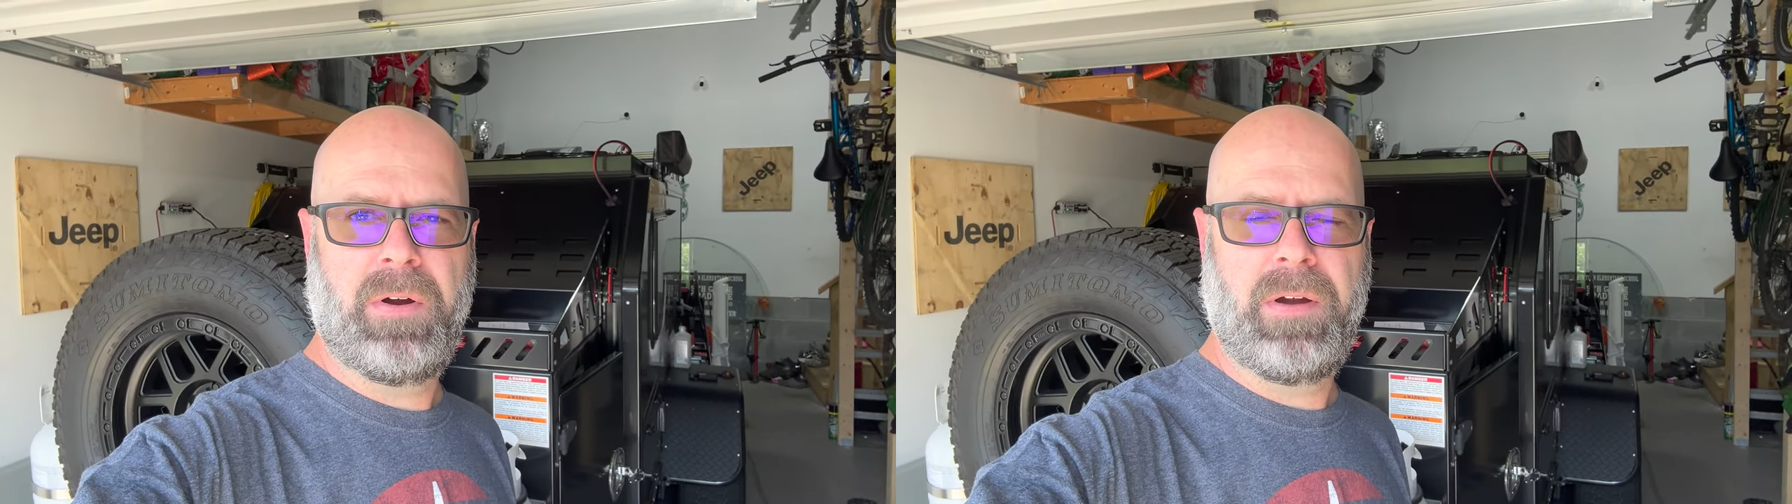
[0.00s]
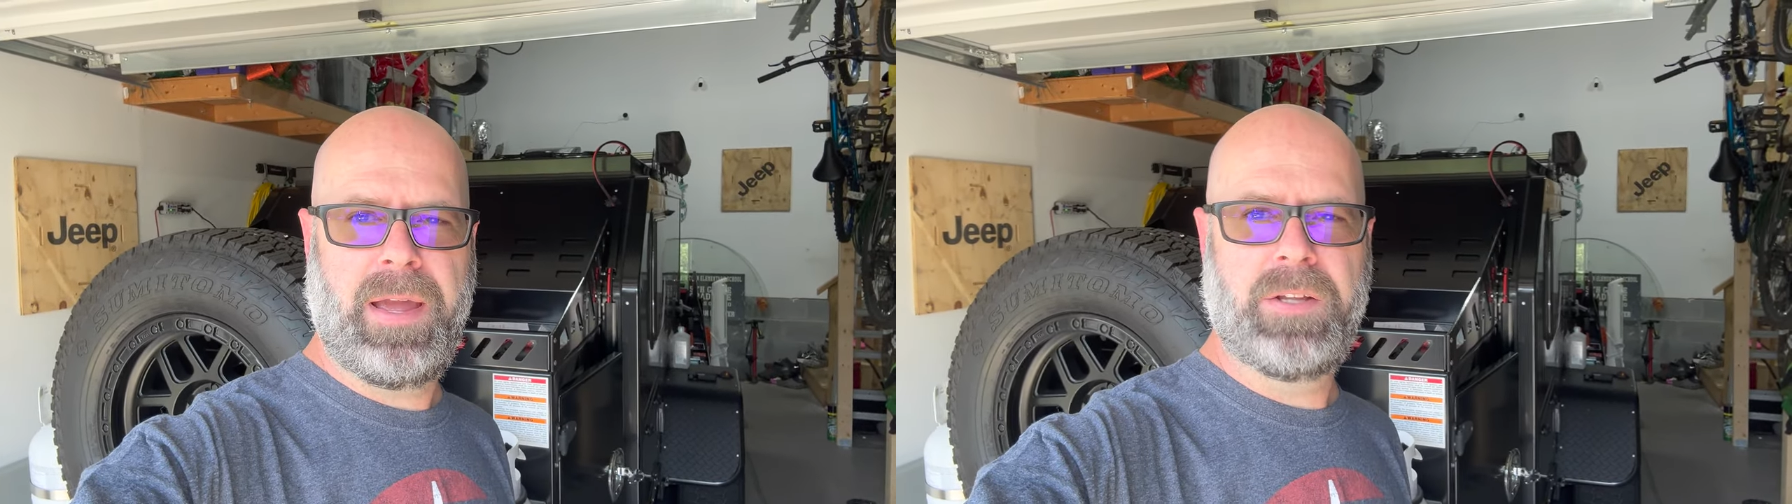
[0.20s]

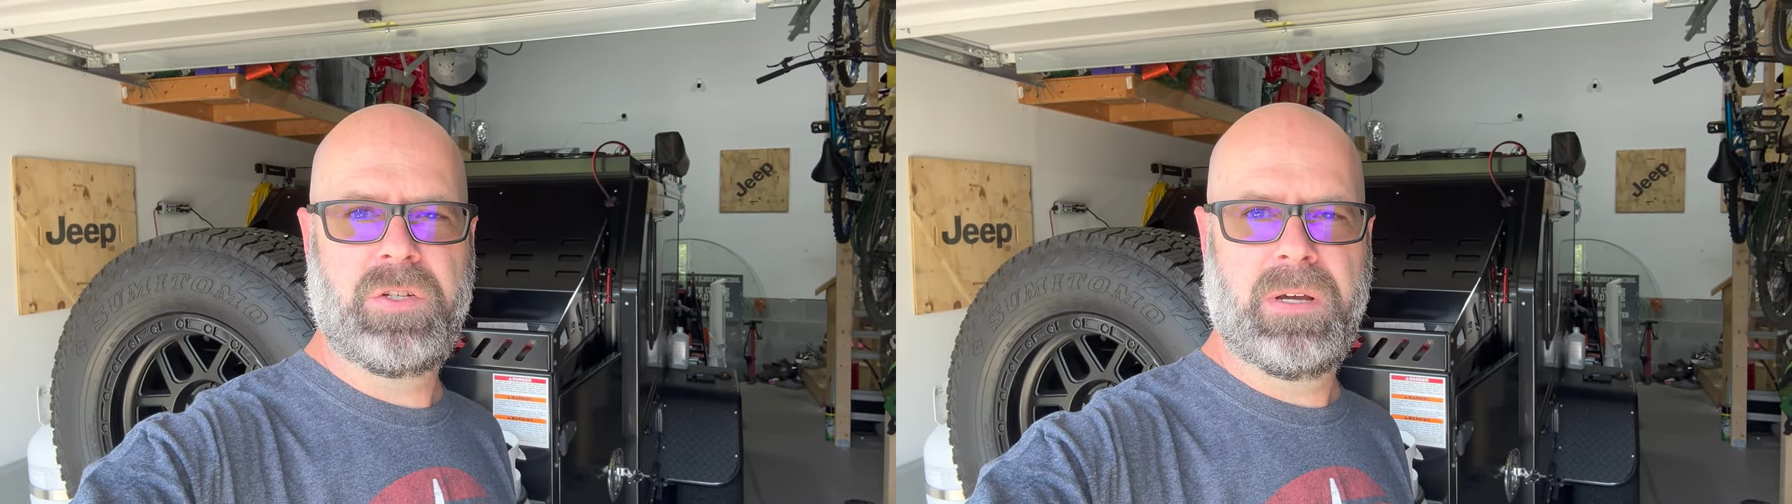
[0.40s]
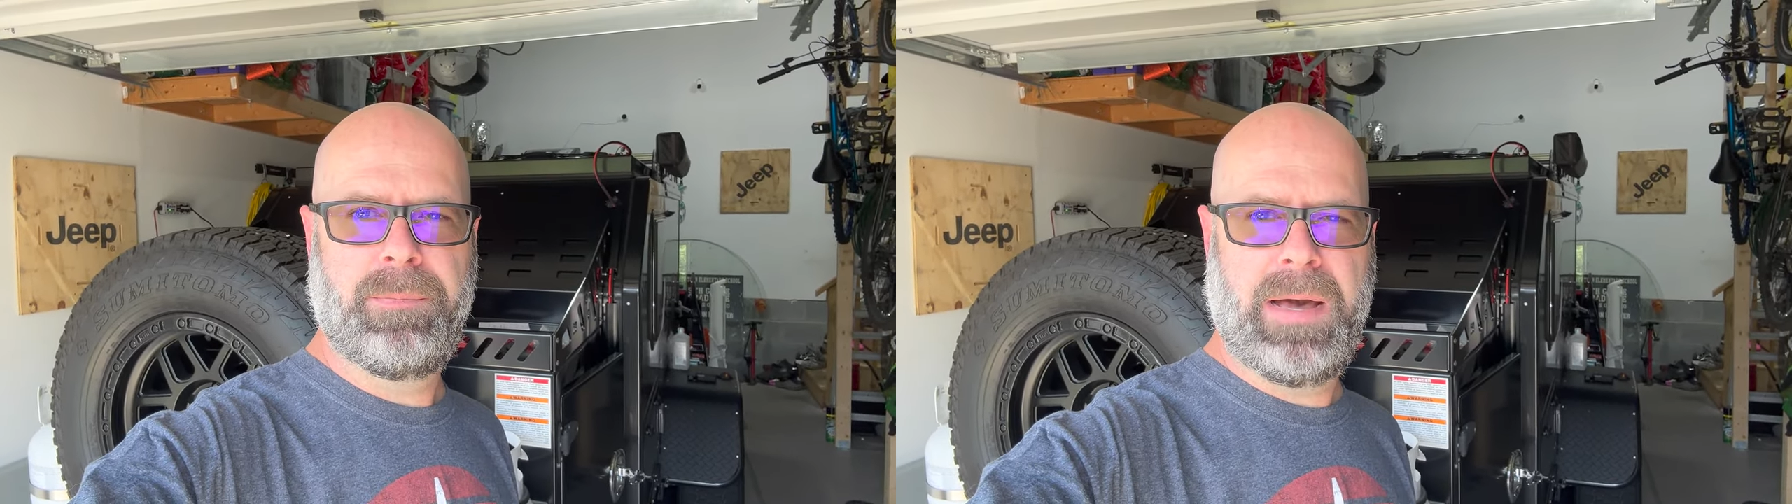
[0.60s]
hour
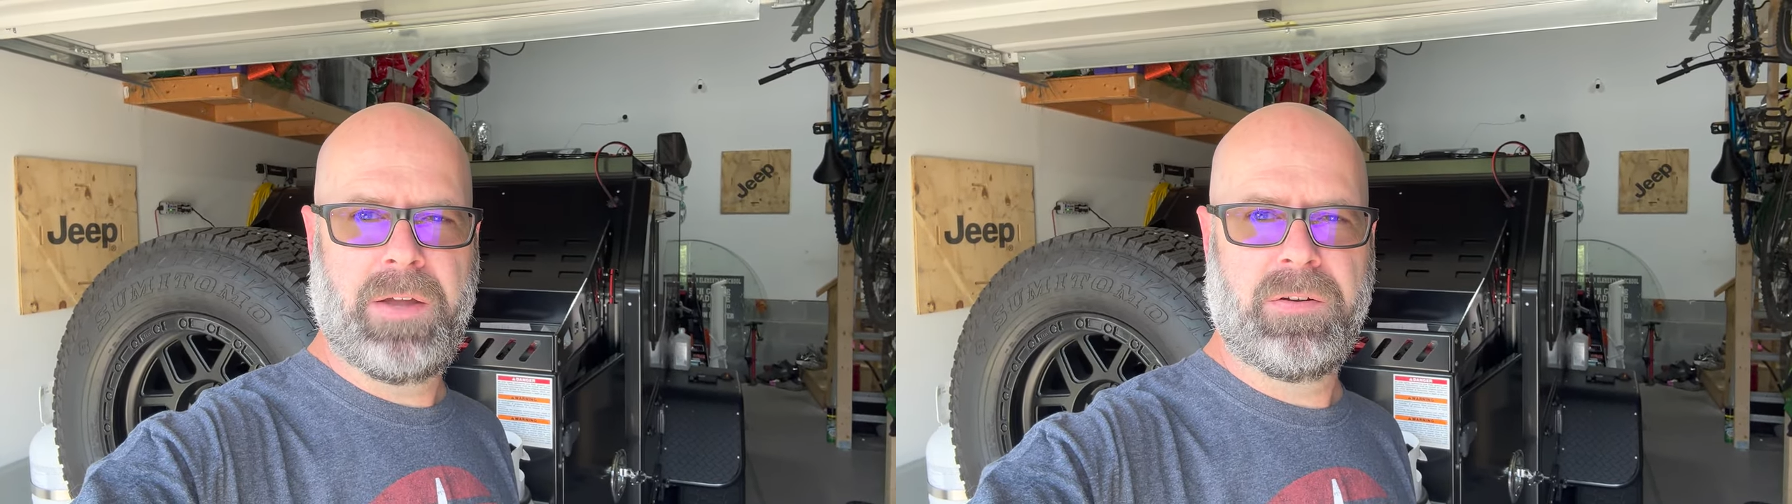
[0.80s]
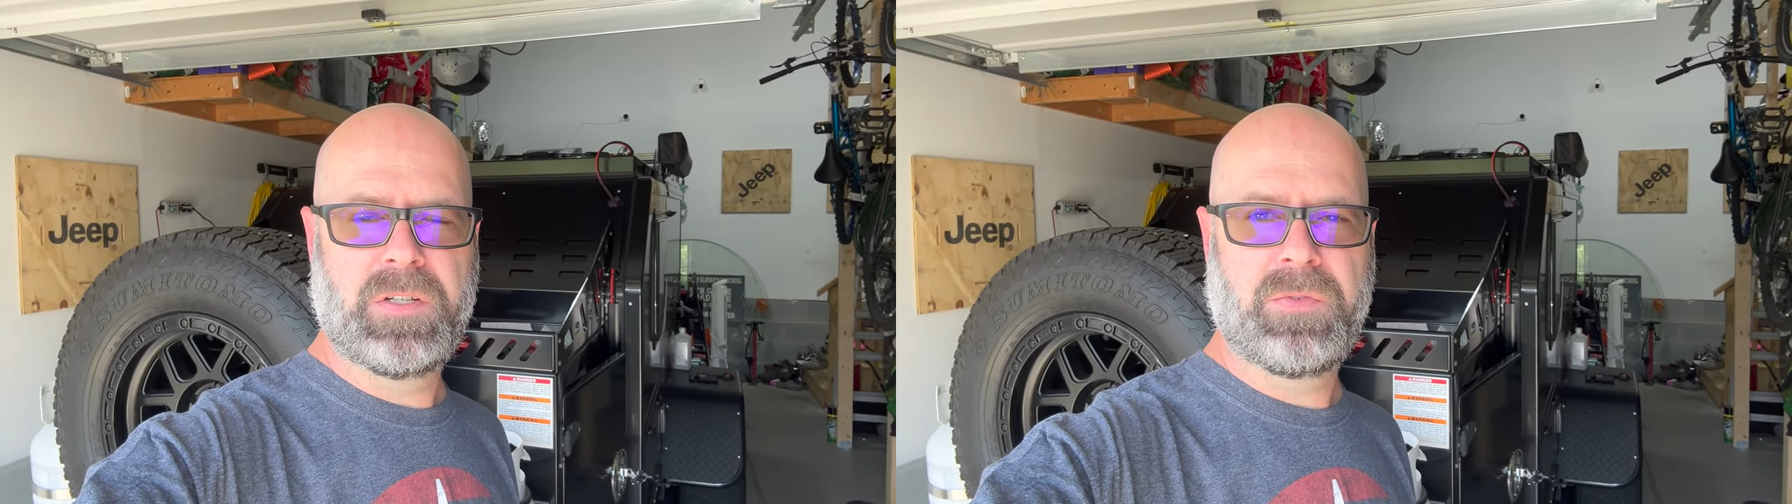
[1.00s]
AGM
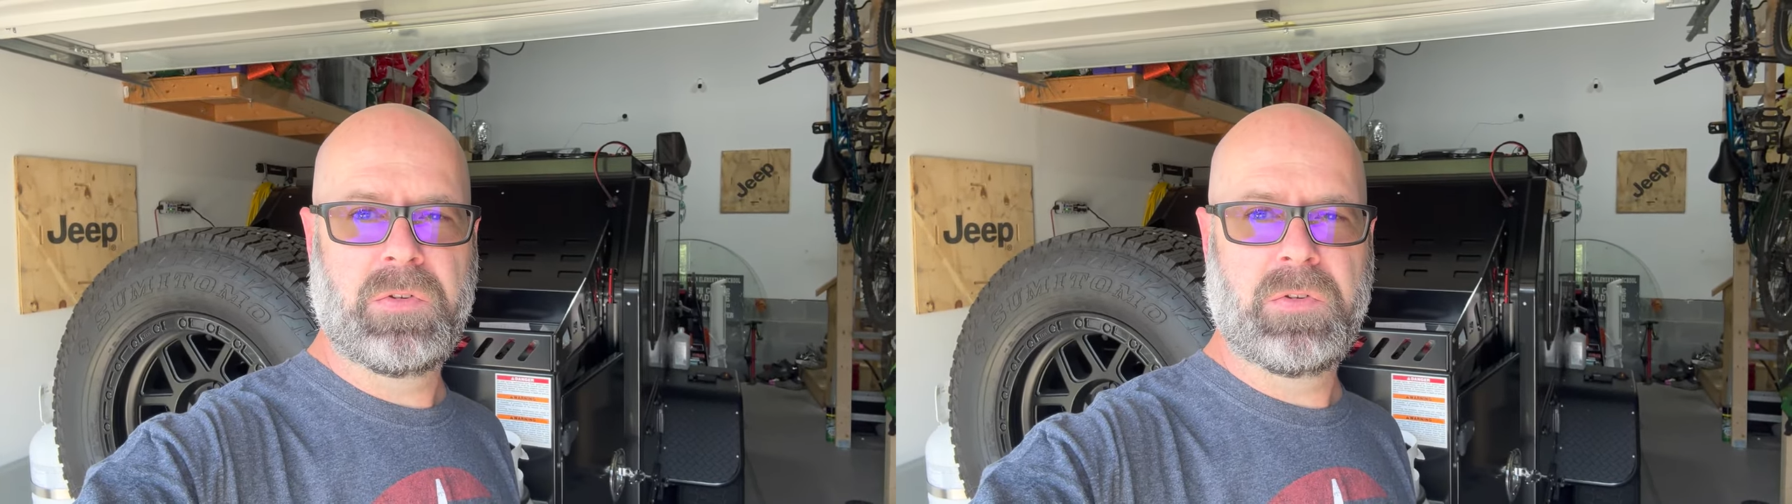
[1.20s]
batteries for